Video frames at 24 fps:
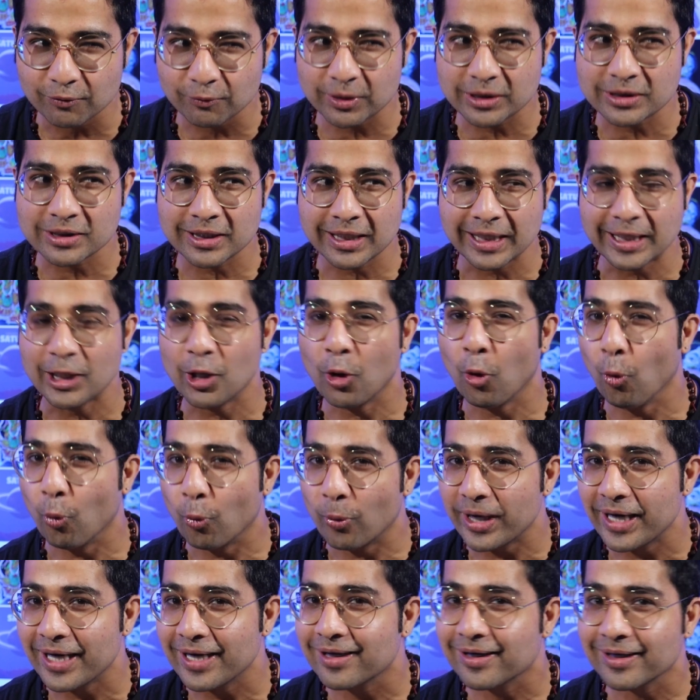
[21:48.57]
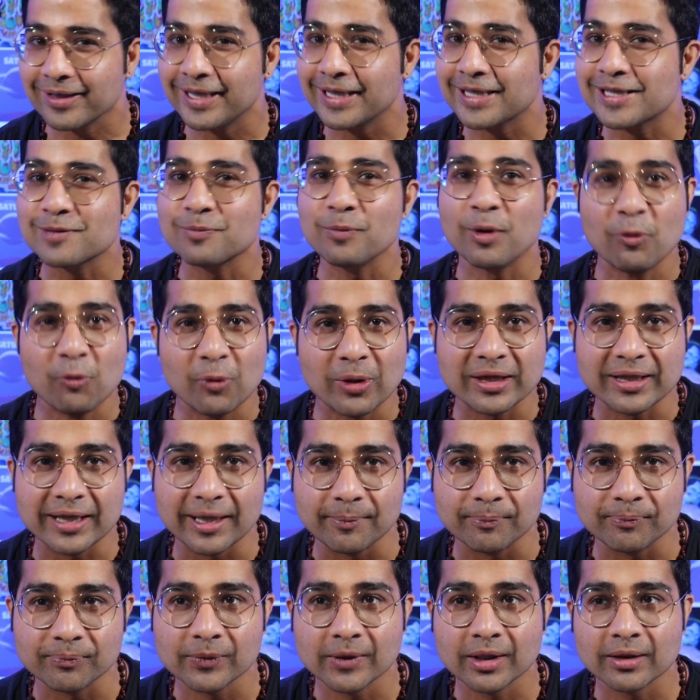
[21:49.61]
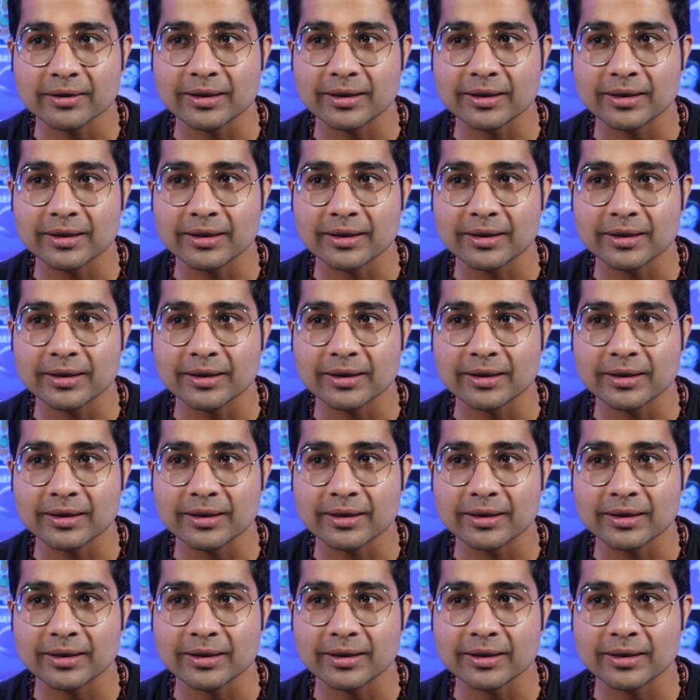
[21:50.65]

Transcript: which in a way connects me with him.